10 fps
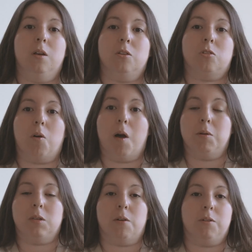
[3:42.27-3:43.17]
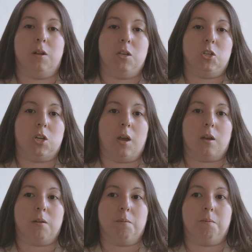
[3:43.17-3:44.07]
So I would definitely check,
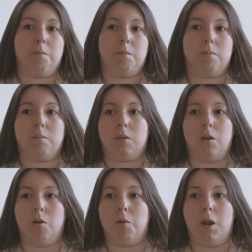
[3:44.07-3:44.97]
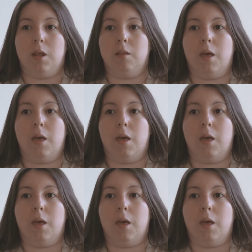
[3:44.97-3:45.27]
any